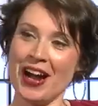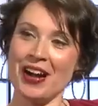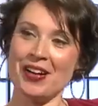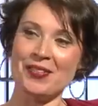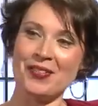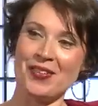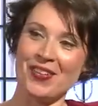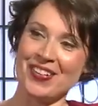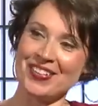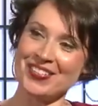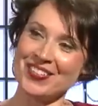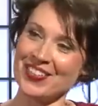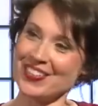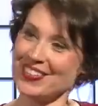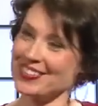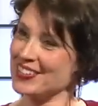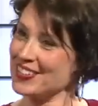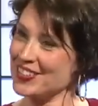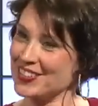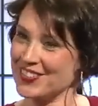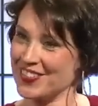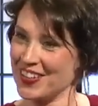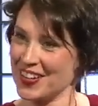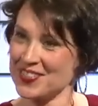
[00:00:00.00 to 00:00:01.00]
so we're, we're a
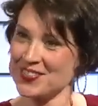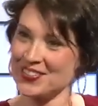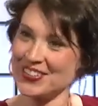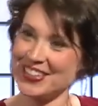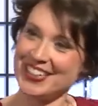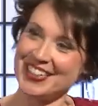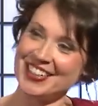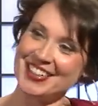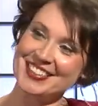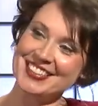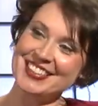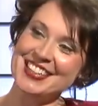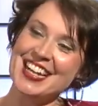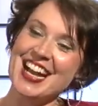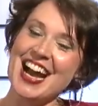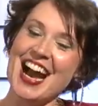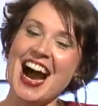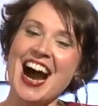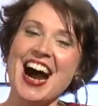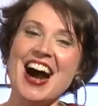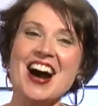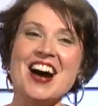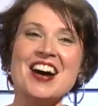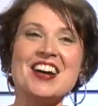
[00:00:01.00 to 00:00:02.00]
little family here.
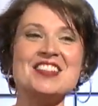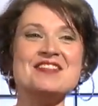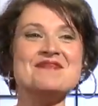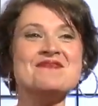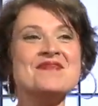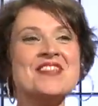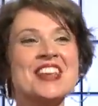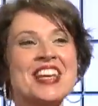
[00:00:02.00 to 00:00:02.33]
yeah. um, Sorry